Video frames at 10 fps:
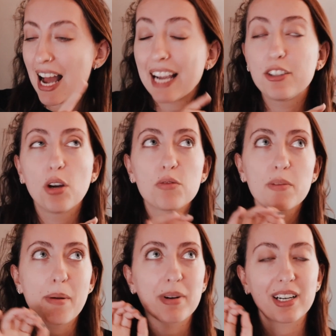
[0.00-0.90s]
I don't
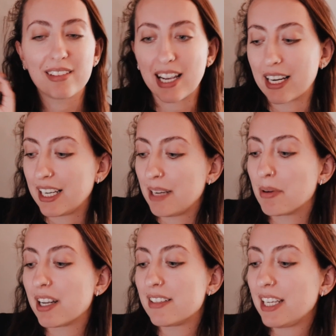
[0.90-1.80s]
remember exactly,
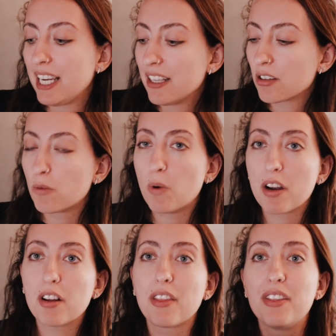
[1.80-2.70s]
but it's either
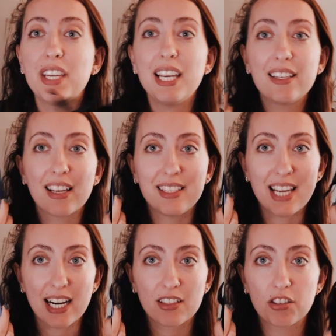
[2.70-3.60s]
one of these
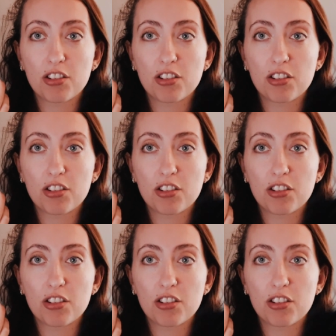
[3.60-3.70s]
decks.